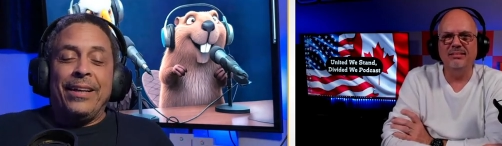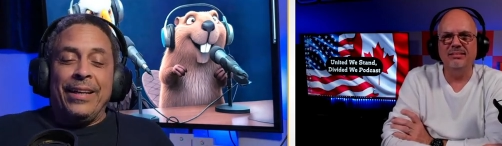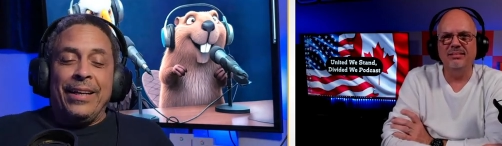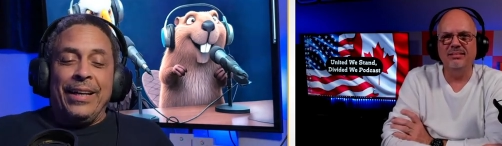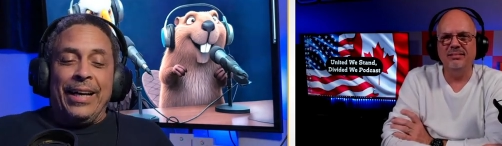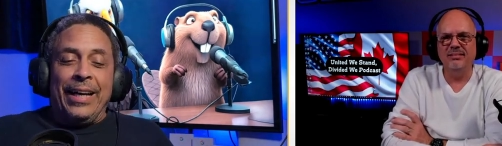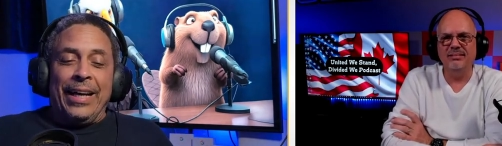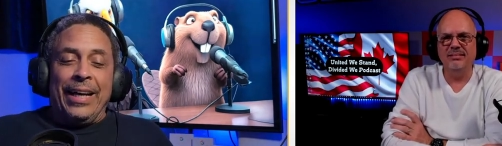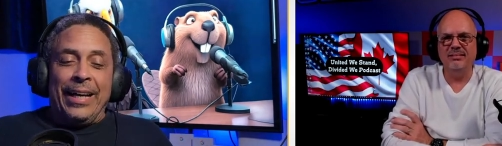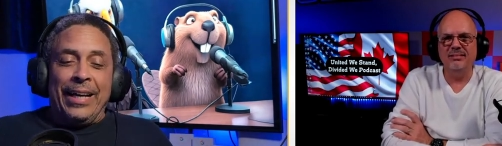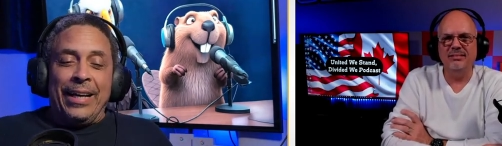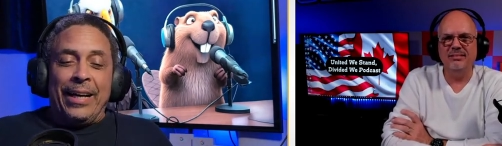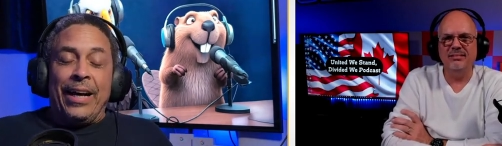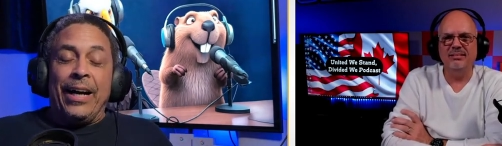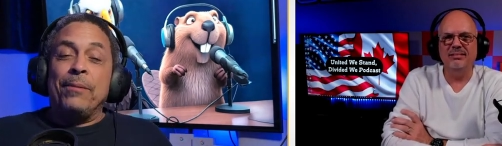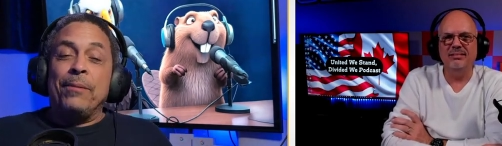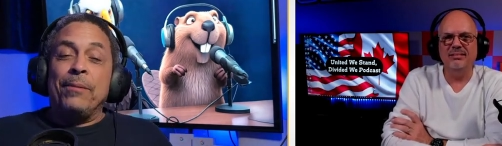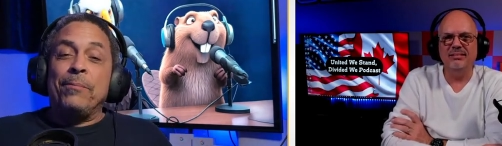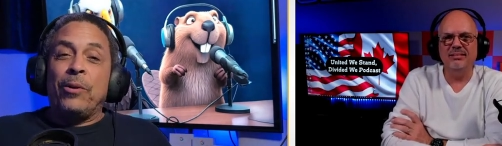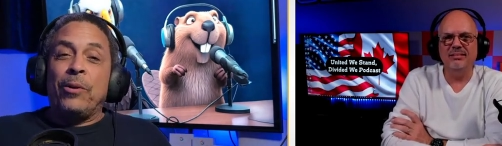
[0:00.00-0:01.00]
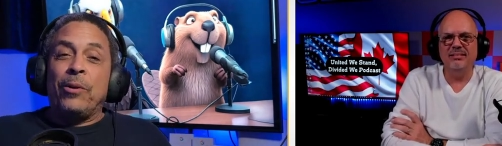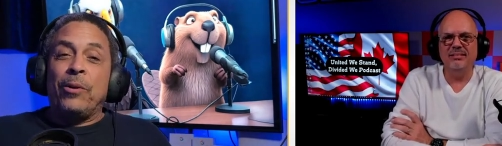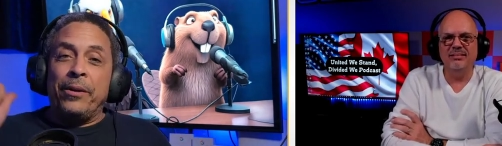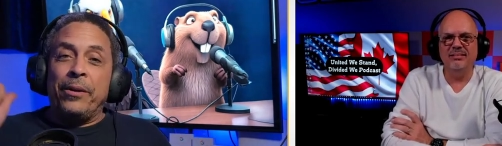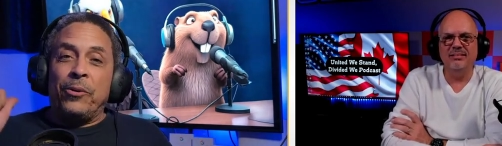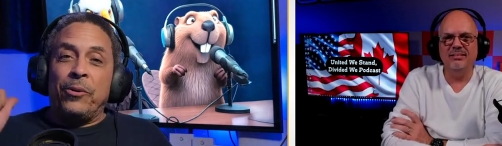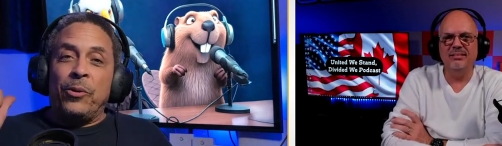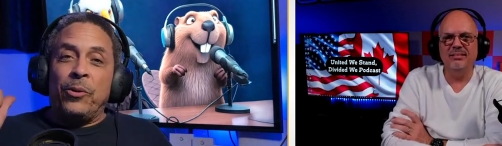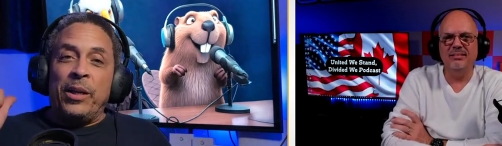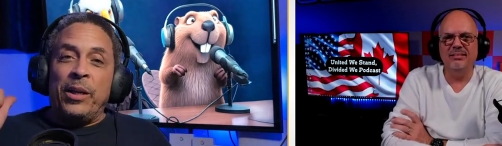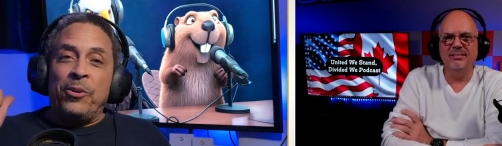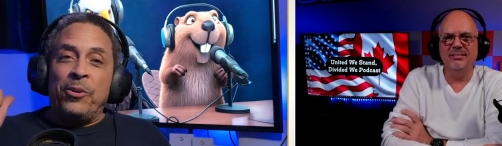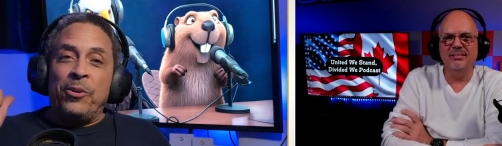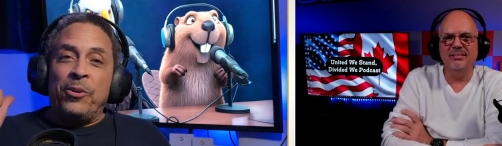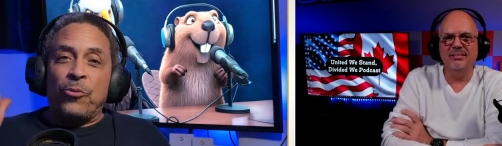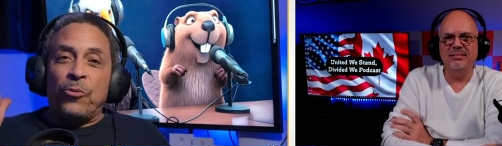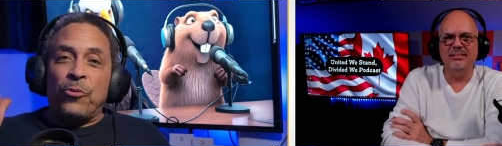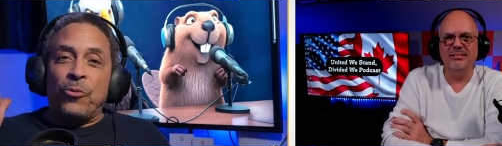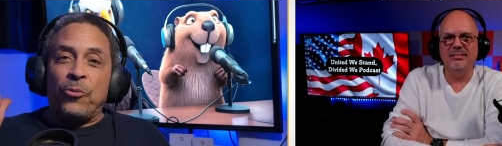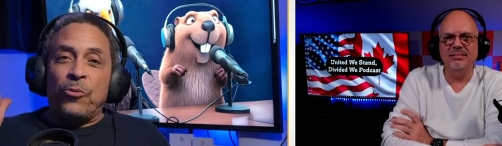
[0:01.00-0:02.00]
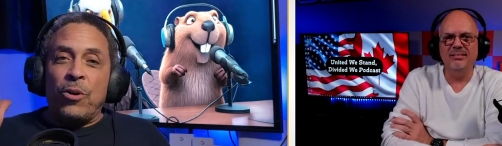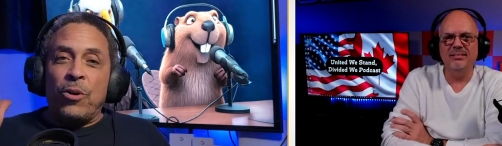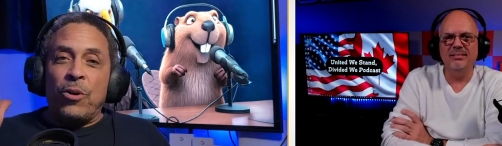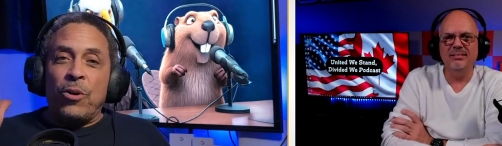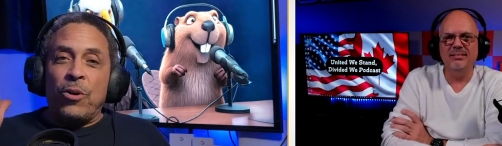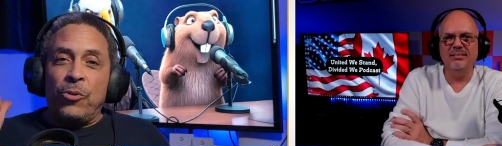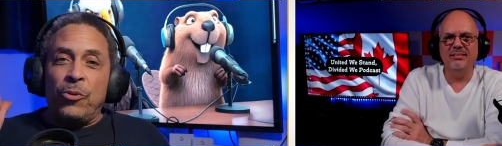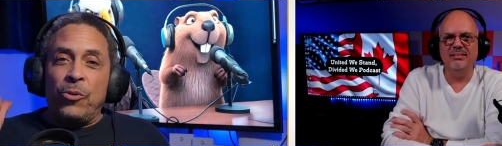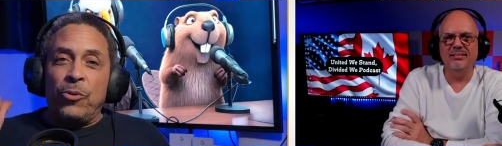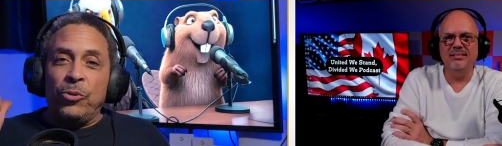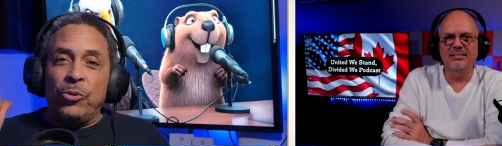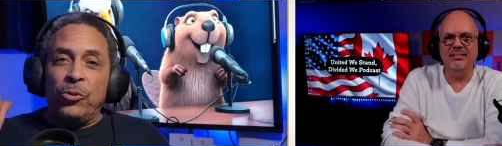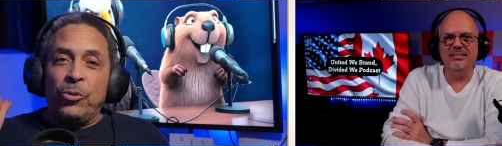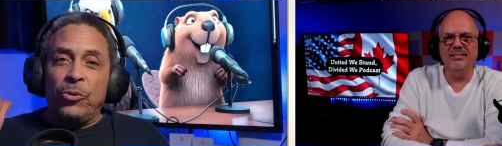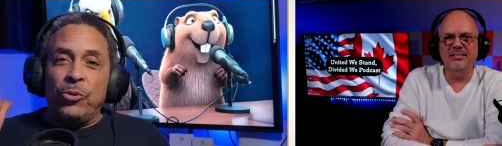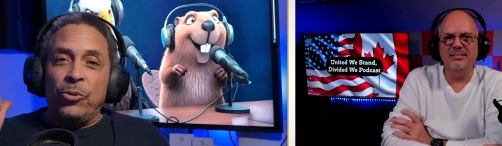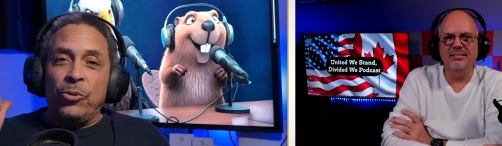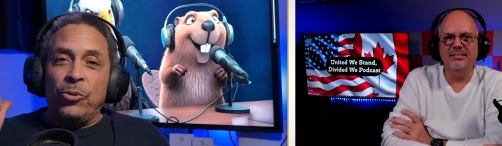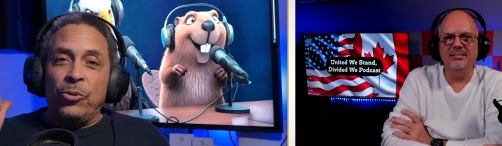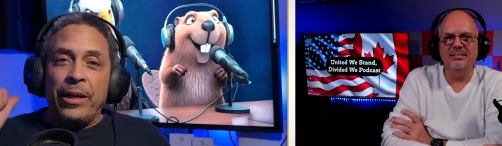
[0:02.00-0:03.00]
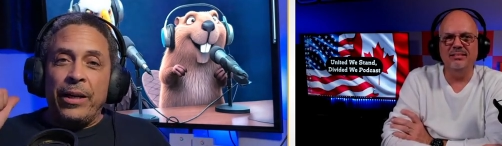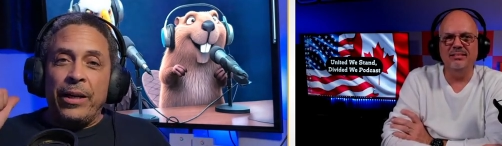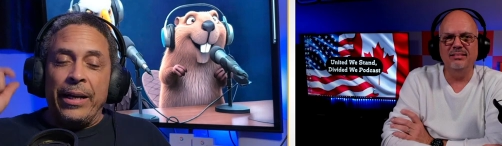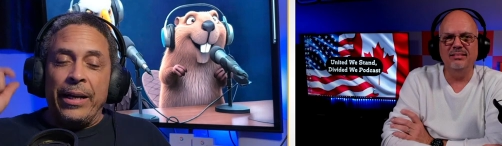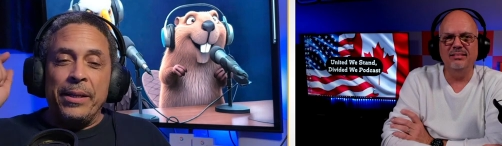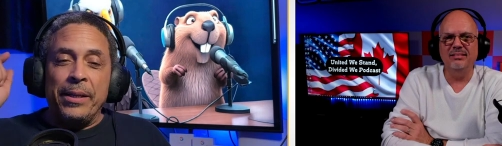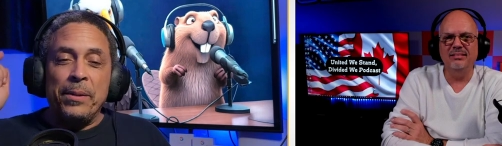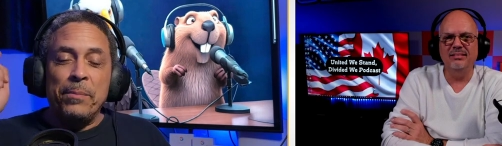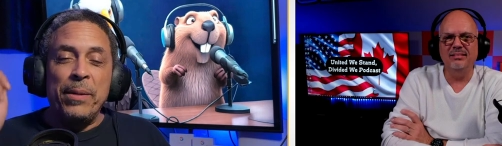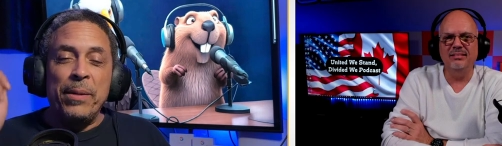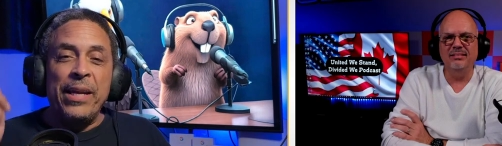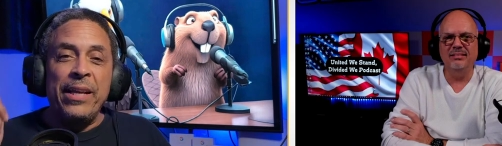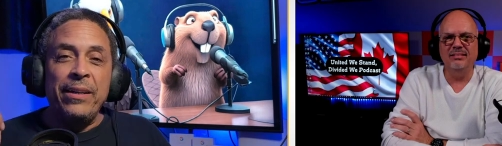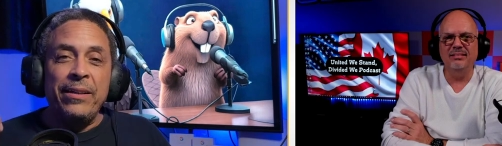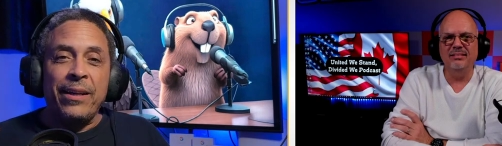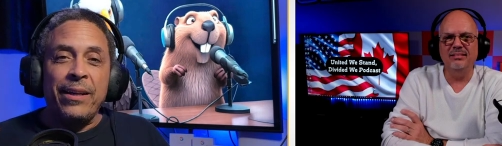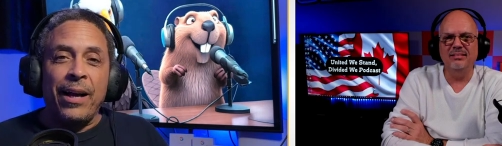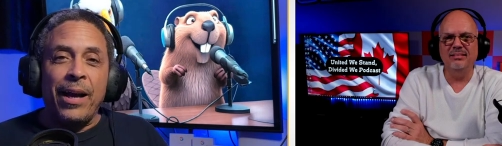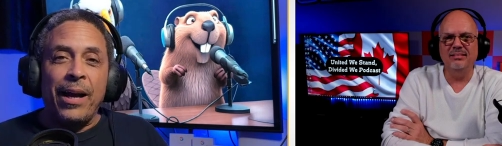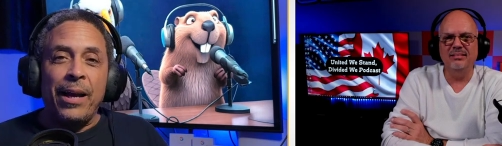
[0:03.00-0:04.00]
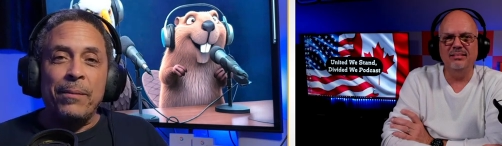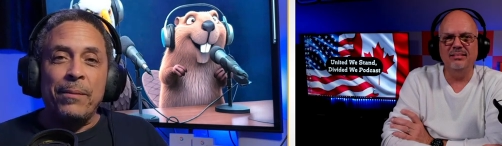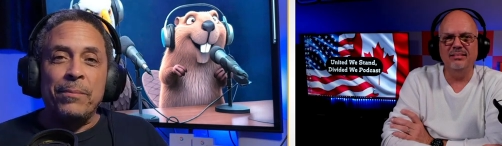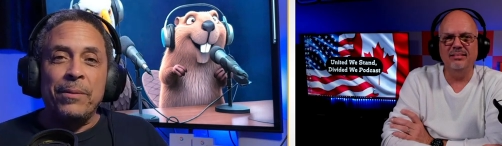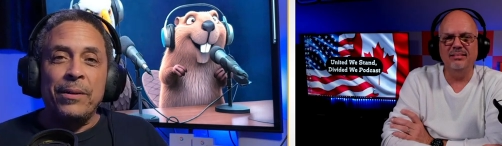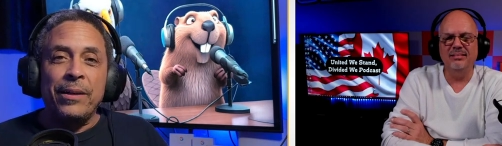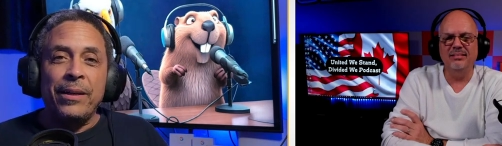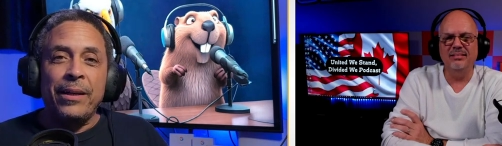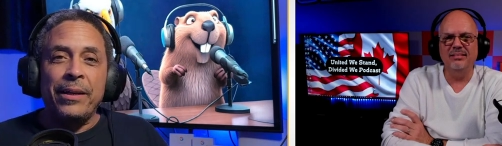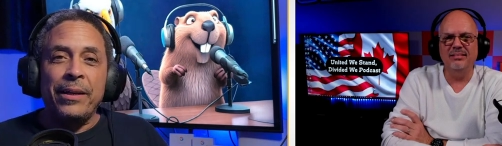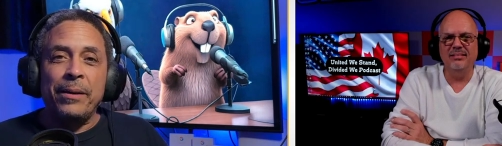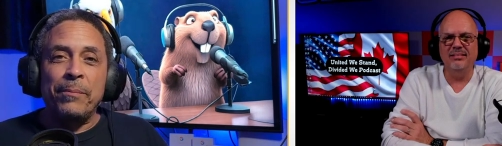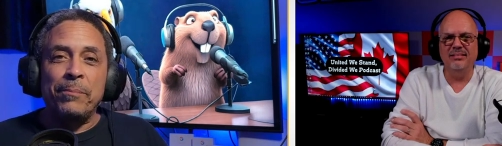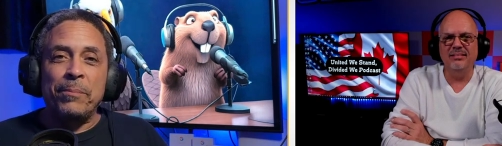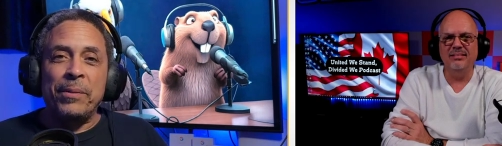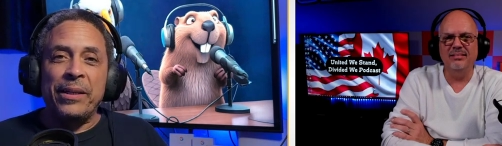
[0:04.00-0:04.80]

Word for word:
Speaker 1: I'm Lionel in Toronto. And in the meantime, and in